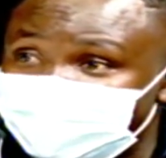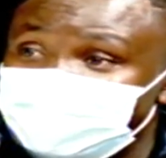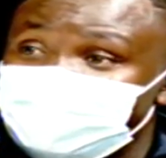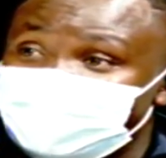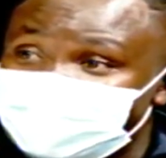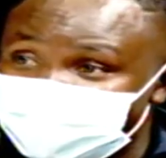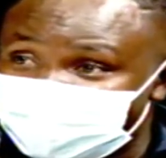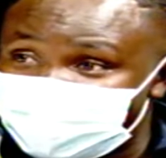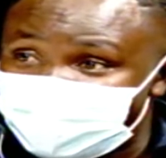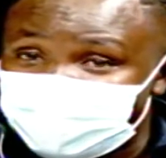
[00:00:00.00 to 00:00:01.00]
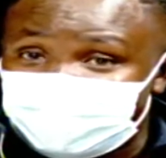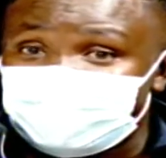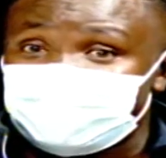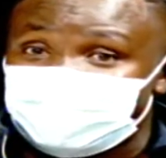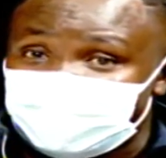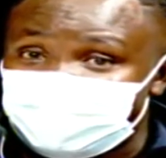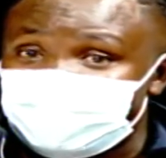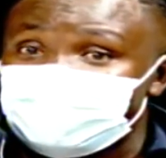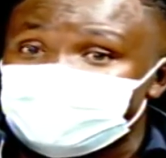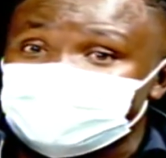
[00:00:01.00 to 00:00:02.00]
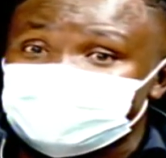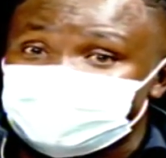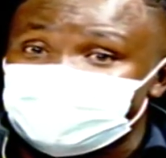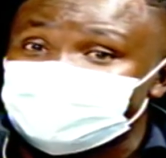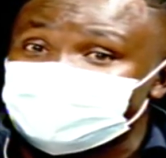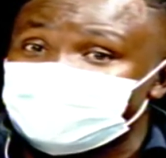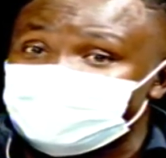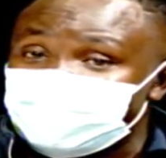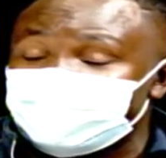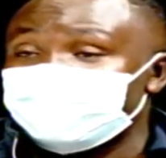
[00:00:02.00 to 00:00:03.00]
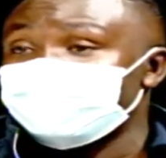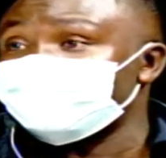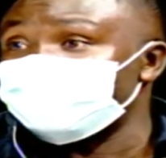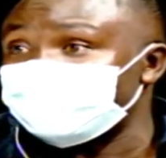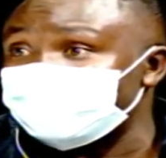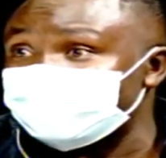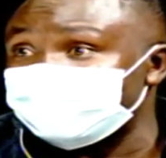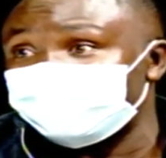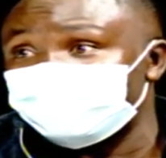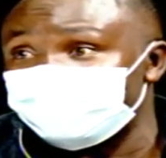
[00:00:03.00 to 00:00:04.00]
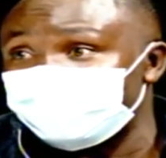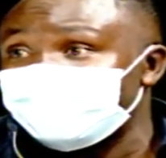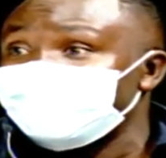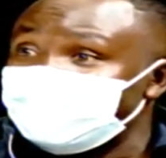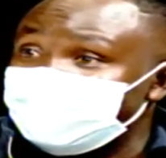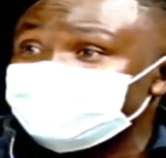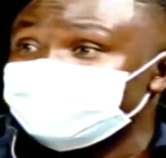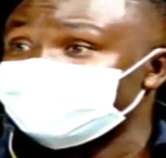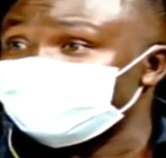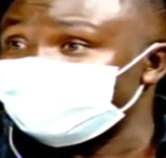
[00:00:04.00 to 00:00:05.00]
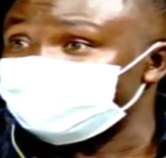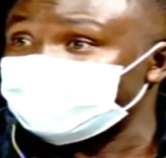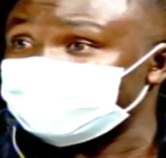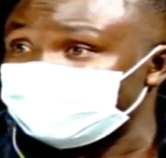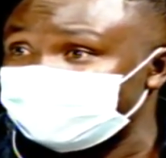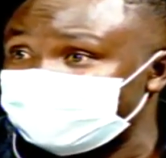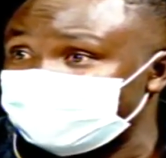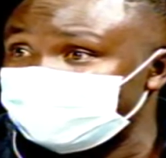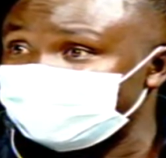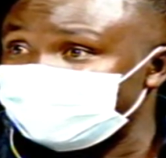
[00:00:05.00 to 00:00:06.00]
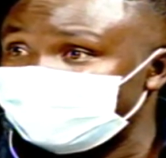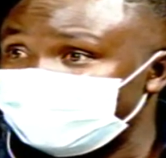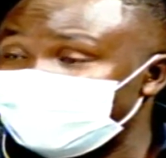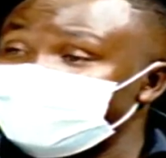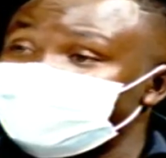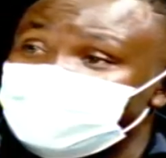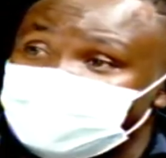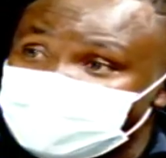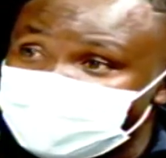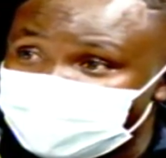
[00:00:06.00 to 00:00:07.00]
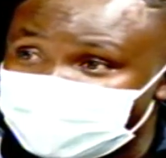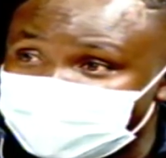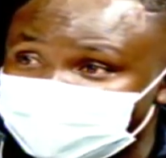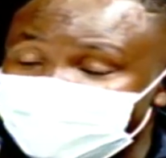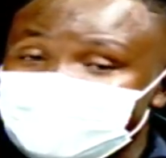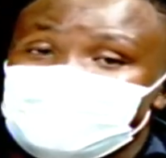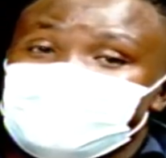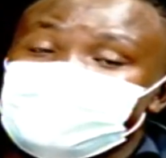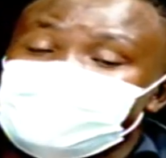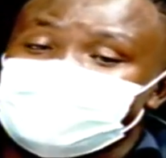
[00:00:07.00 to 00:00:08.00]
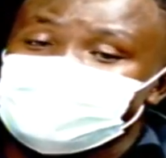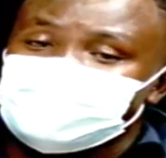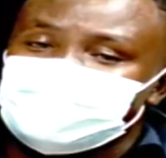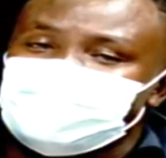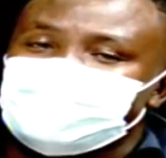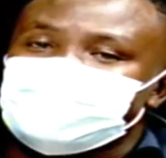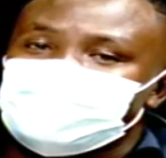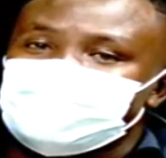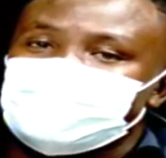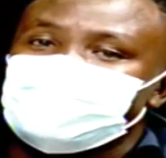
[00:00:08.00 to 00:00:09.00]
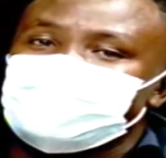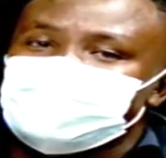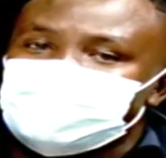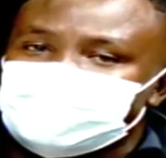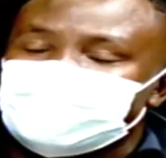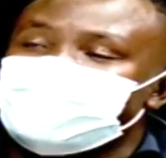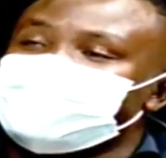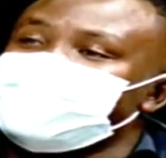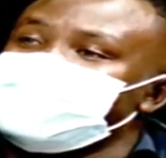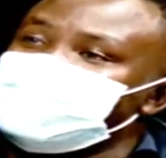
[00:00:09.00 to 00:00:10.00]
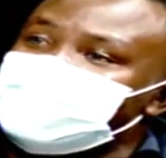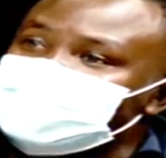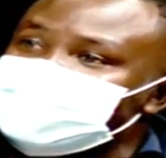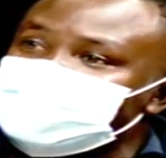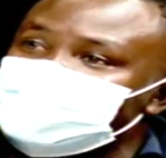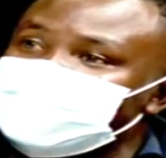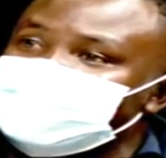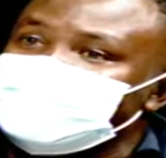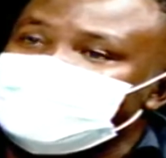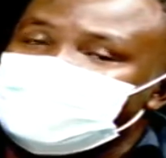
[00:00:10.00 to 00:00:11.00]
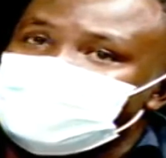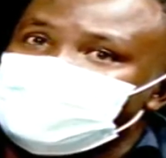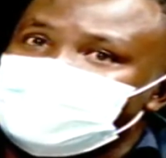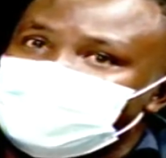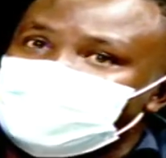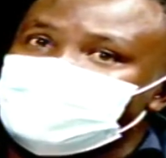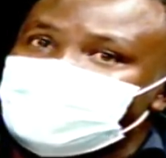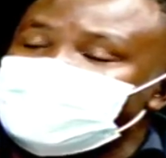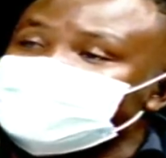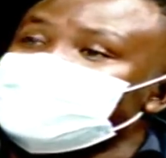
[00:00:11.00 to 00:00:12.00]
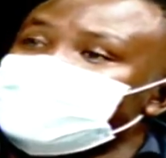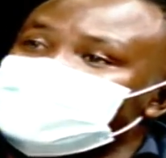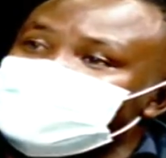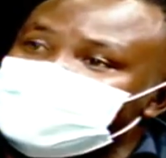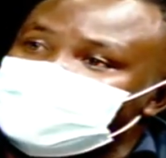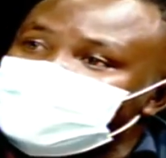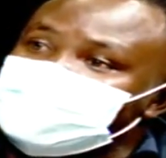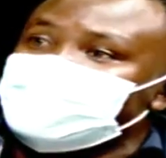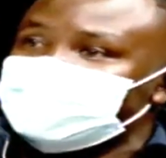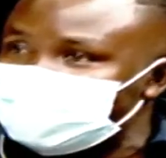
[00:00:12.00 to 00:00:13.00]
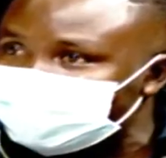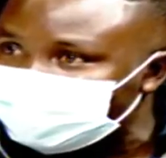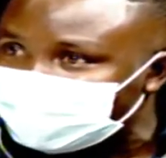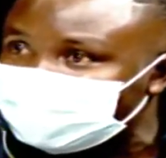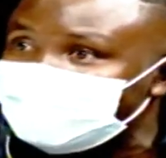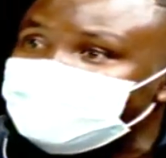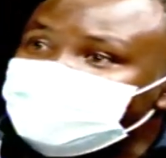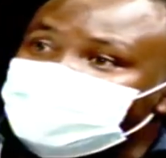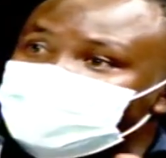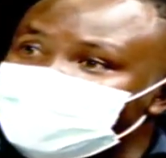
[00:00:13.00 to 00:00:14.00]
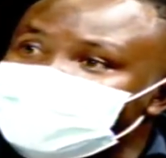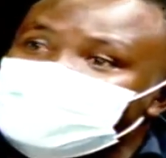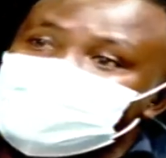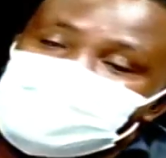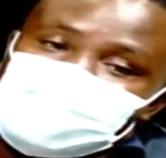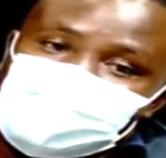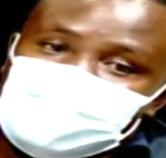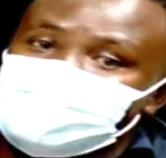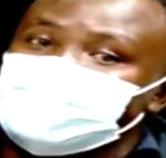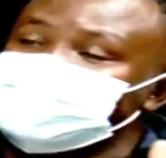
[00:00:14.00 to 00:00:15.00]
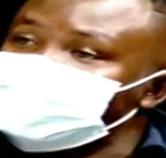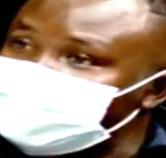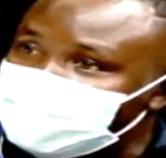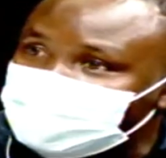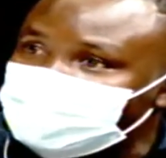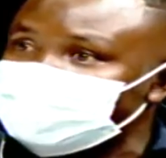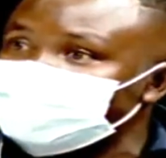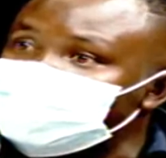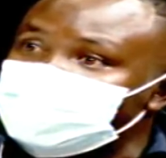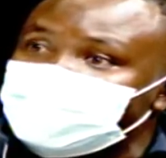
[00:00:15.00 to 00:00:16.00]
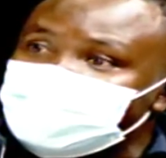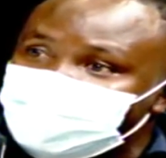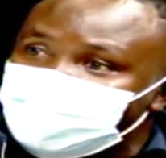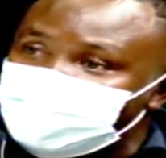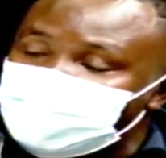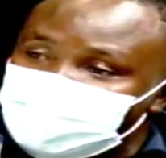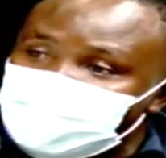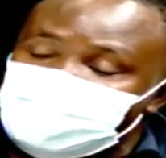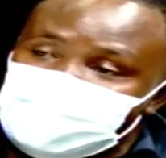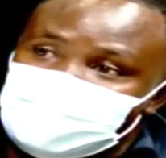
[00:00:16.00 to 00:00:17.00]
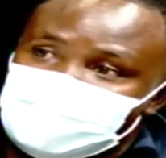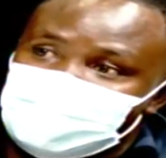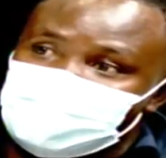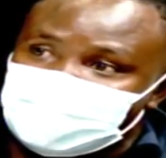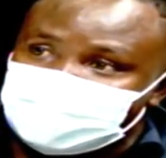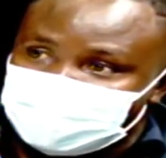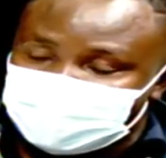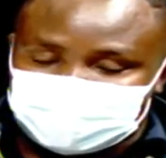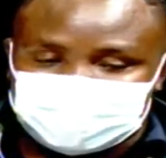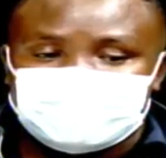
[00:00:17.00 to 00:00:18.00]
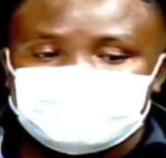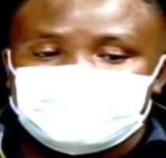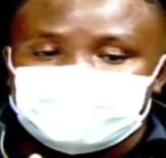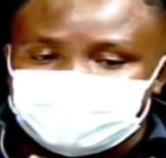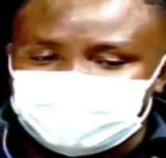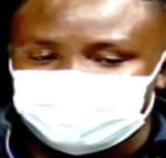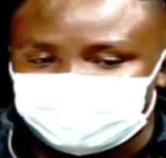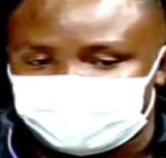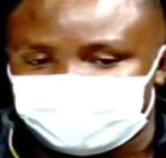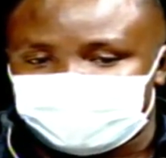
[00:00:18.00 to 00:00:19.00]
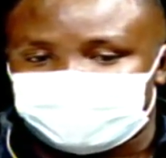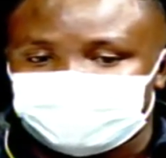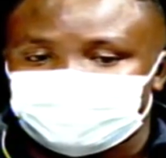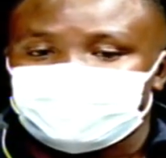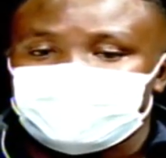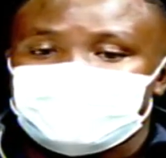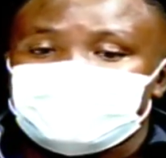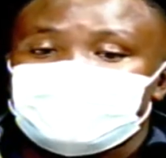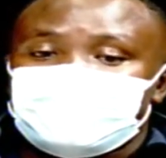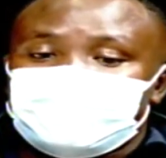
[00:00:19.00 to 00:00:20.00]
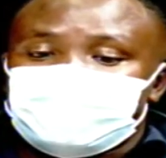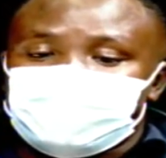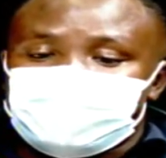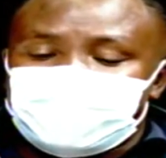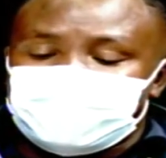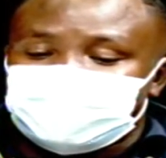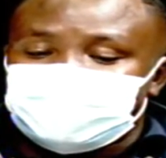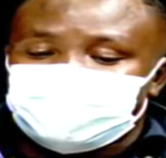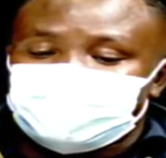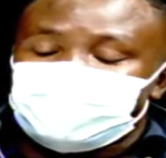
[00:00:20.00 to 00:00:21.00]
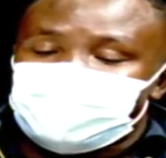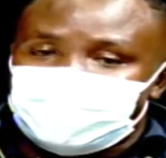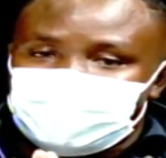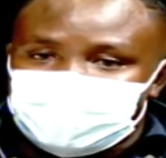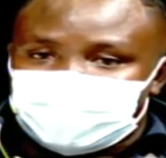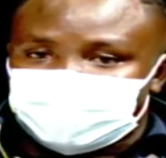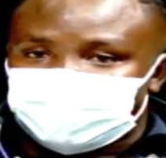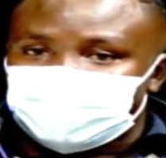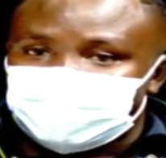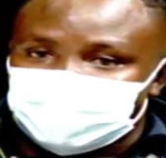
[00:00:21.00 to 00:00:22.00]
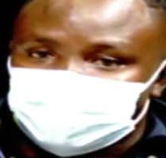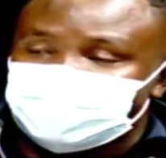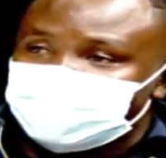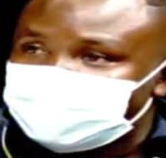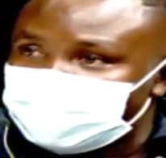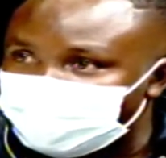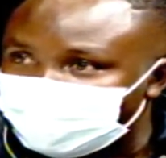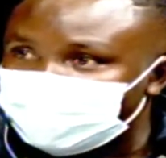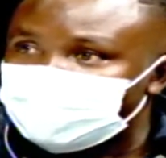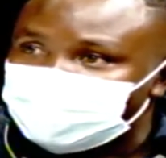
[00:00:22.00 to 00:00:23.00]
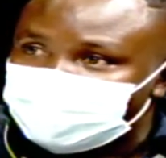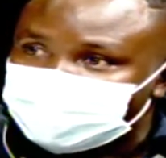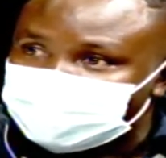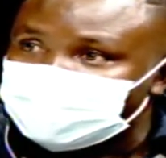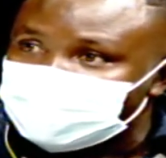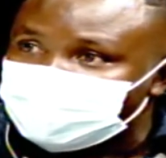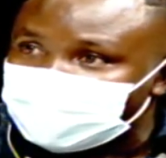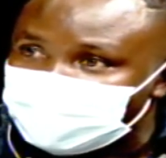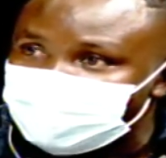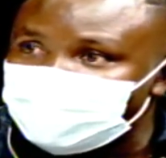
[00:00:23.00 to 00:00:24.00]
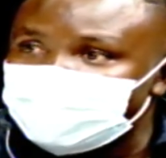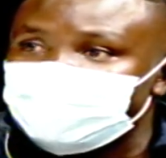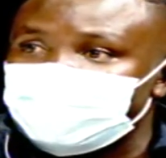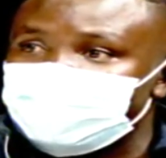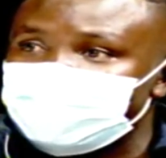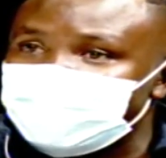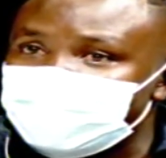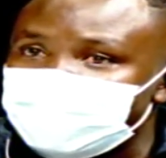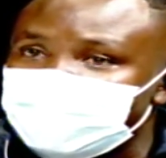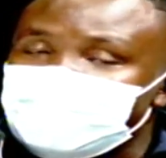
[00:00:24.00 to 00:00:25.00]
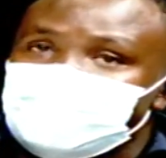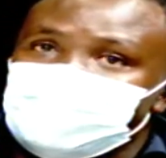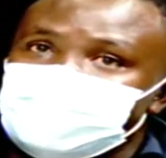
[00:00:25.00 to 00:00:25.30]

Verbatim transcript: If it has grown, maybe because of those who are working there to be tested, it should be less than 7% of the healthcare workers we are not even doing, we do not have the assessment, I mean, health workers as, uh, risk assessment to ensure that you are able even to track those who you can for, maybe look at and test. And I want to say that one, when you are responding to such a, or such a pandemic where we are, we